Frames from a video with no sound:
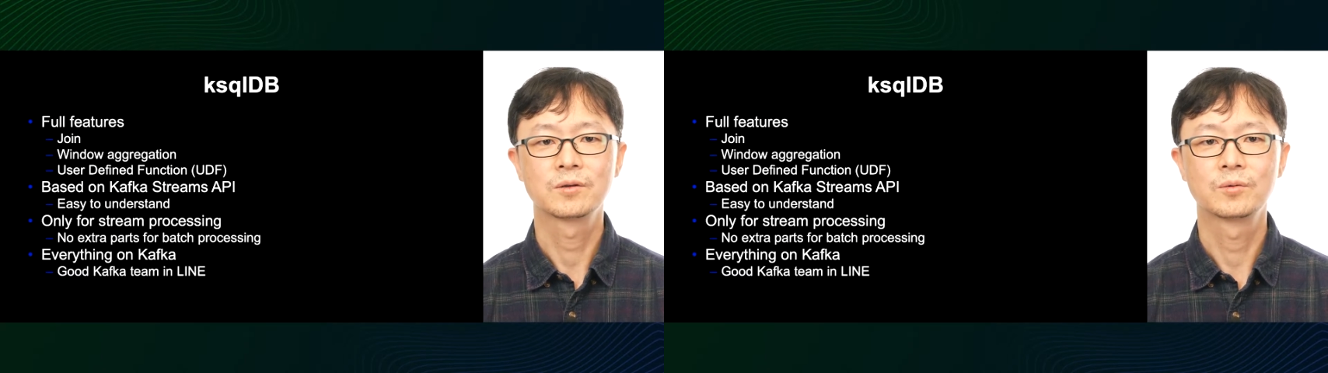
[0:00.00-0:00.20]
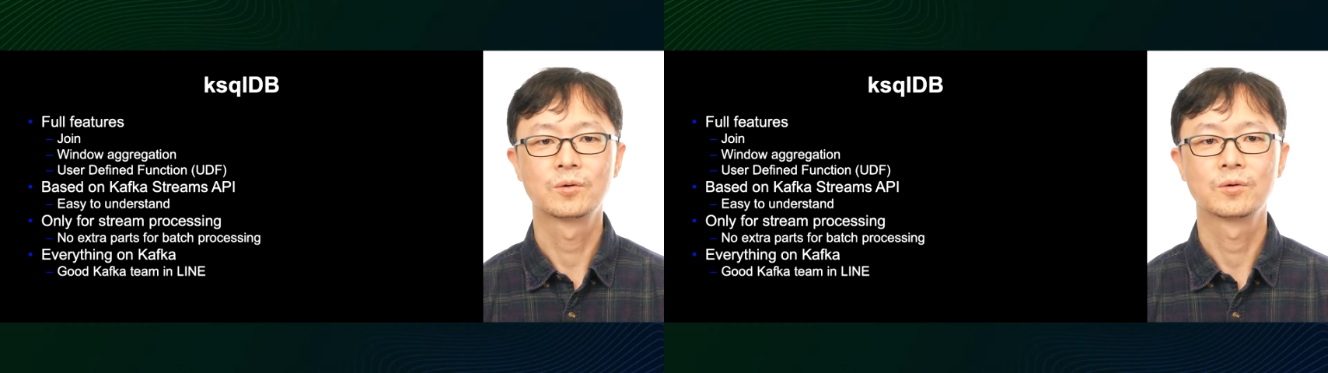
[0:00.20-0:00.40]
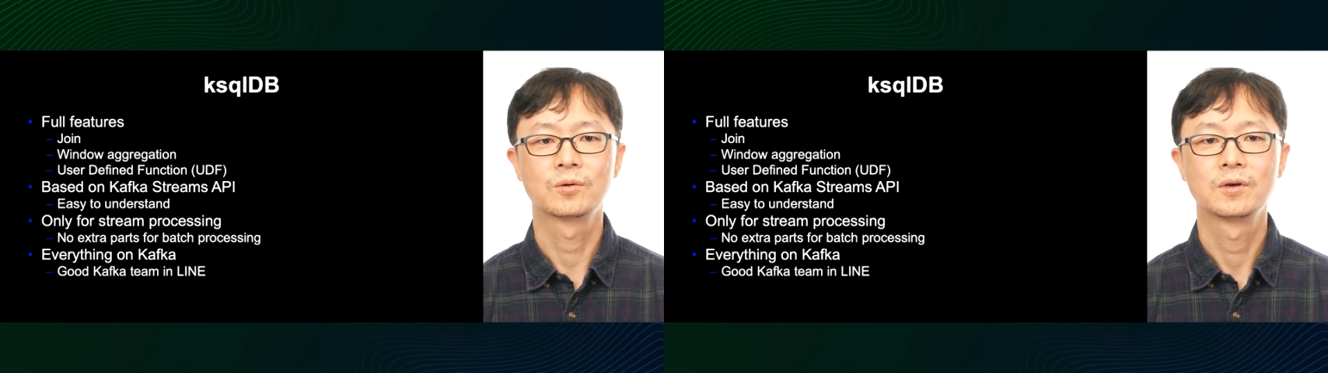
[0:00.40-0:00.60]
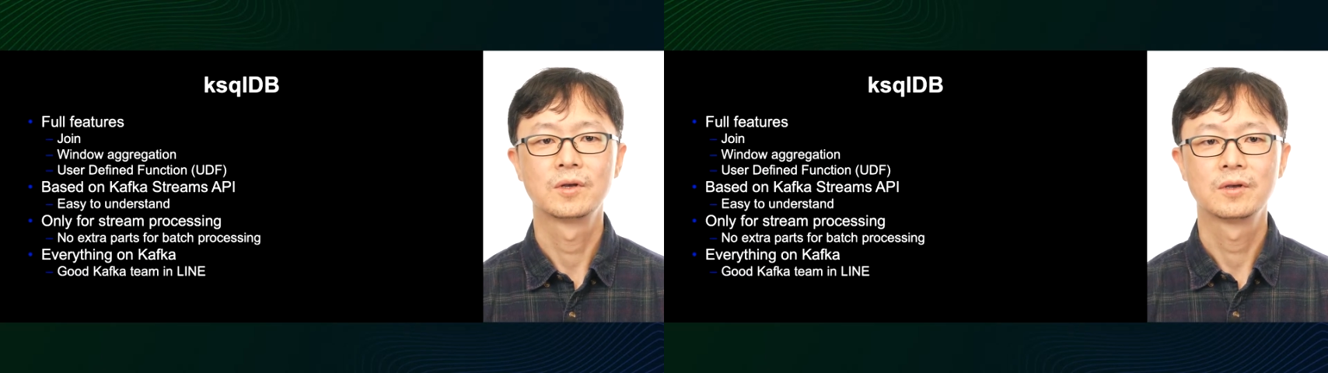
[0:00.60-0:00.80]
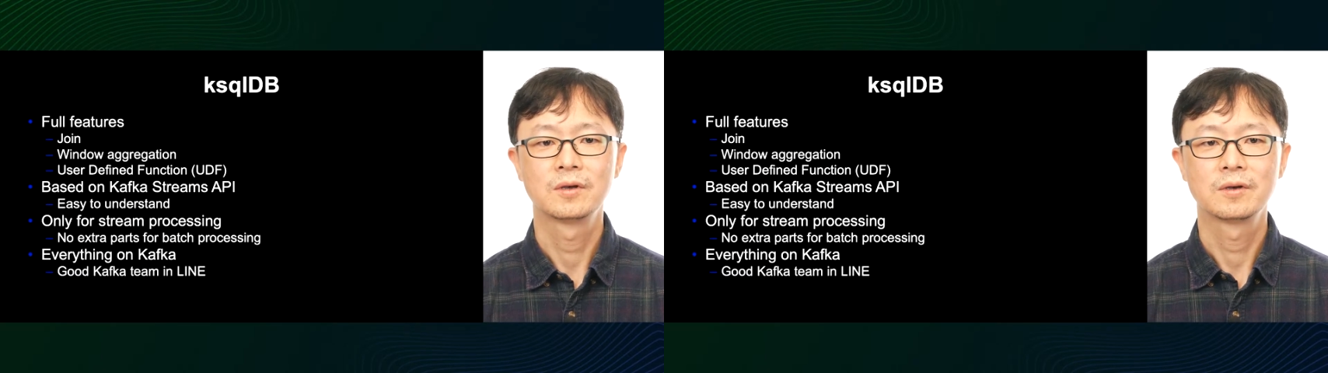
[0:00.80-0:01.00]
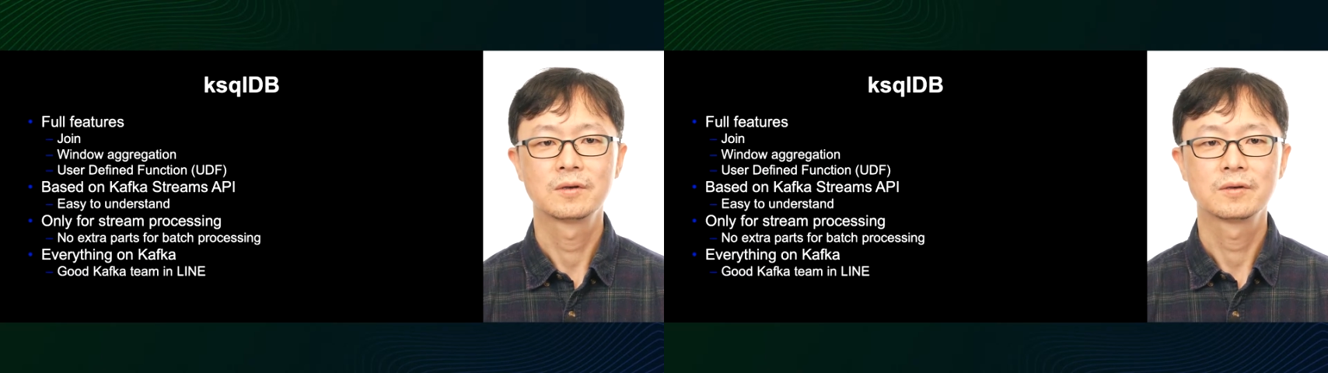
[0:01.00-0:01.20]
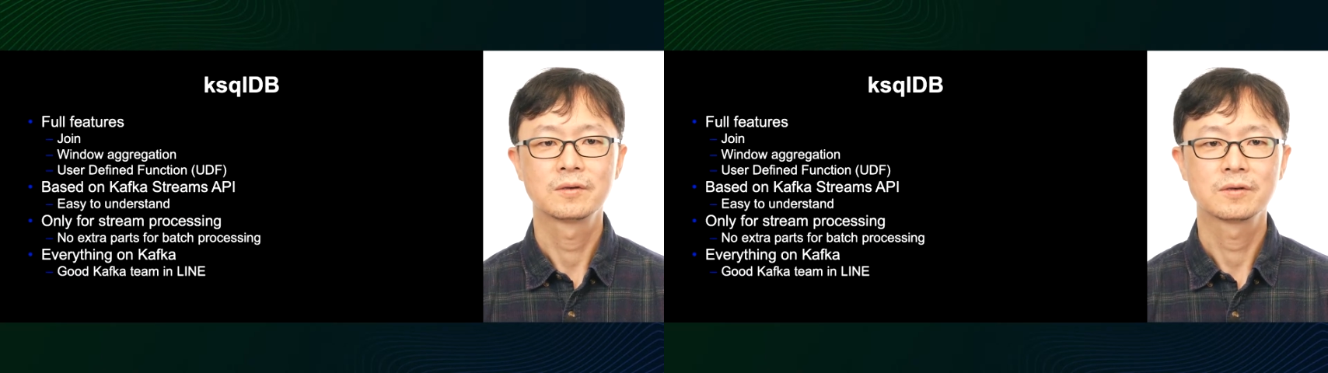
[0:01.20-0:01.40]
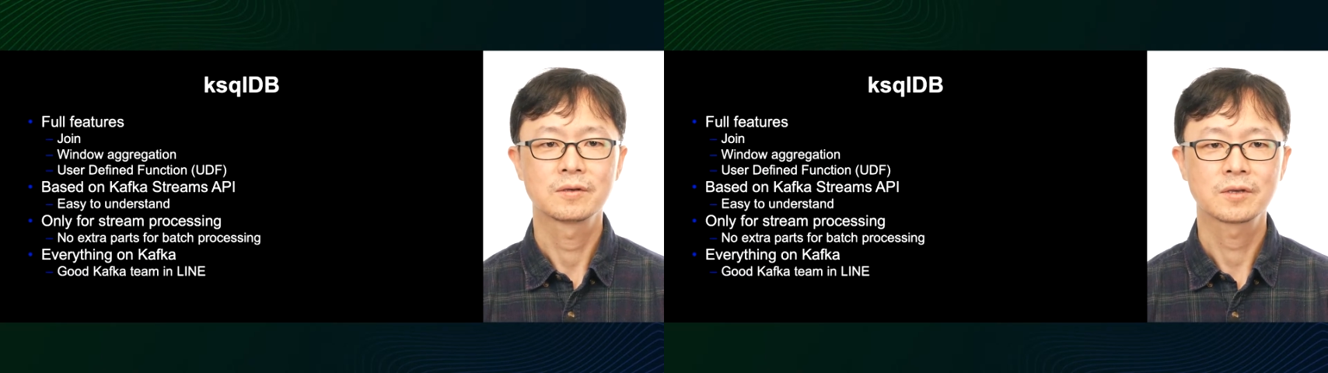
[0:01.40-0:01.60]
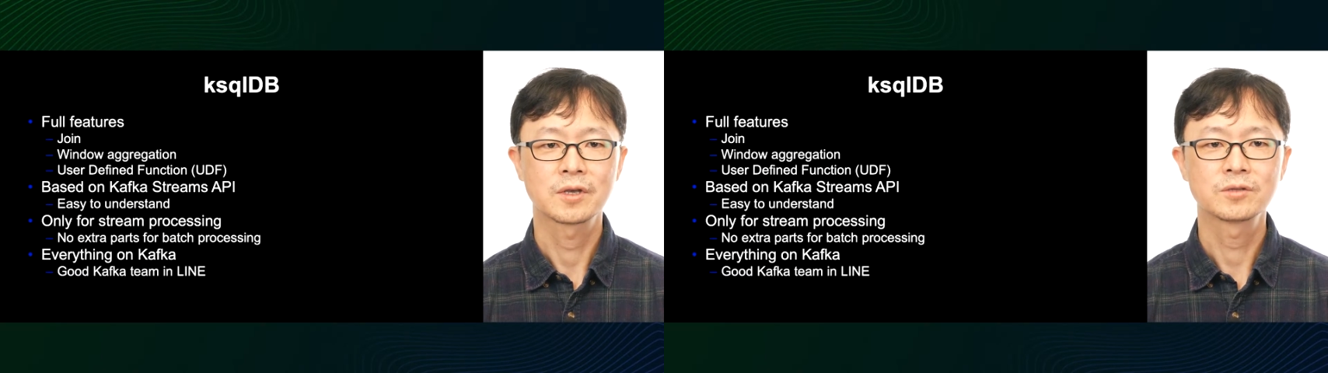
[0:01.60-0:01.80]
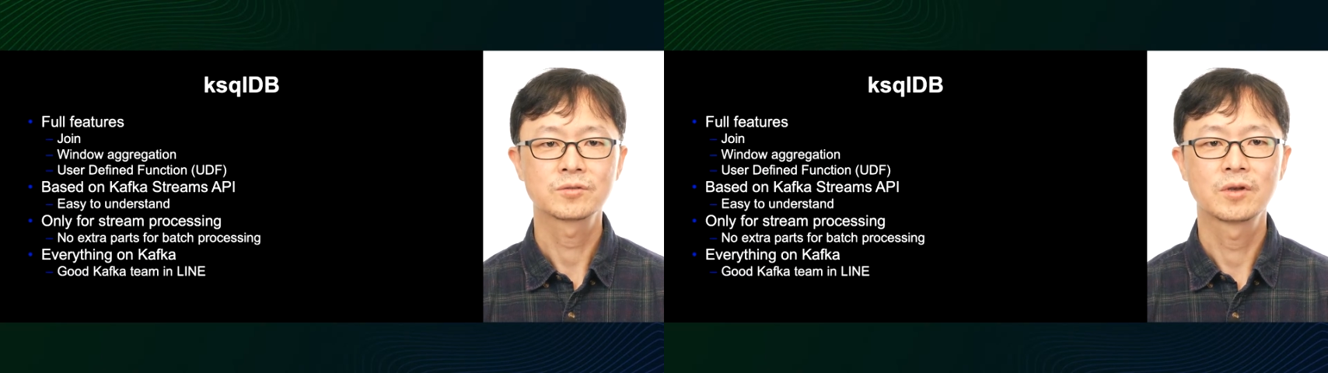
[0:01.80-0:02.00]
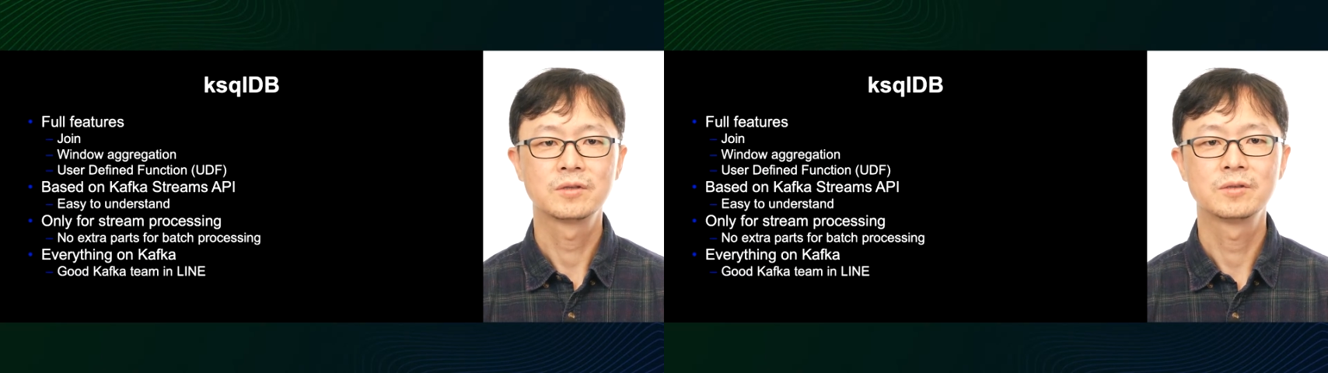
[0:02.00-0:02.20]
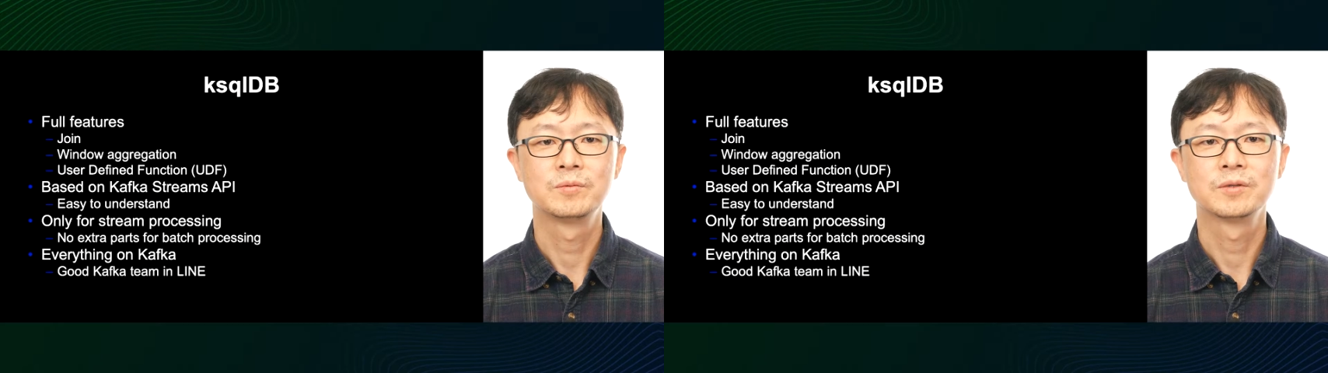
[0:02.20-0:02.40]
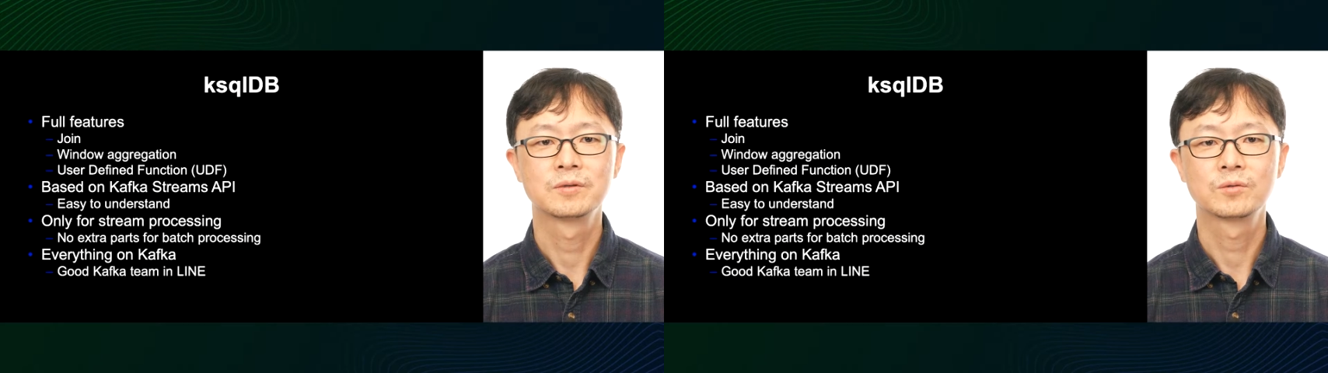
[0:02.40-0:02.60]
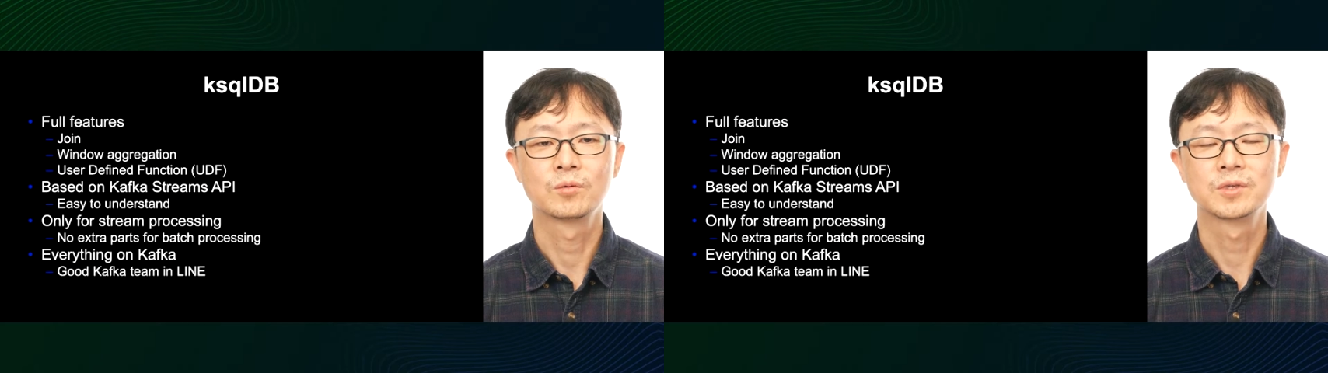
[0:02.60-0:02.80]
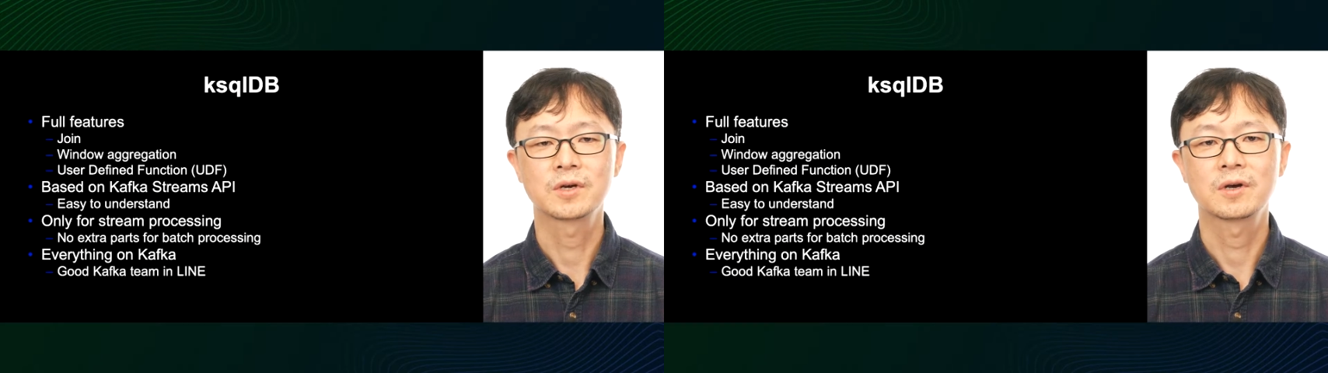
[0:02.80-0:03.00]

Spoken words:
And you only needed Kafka to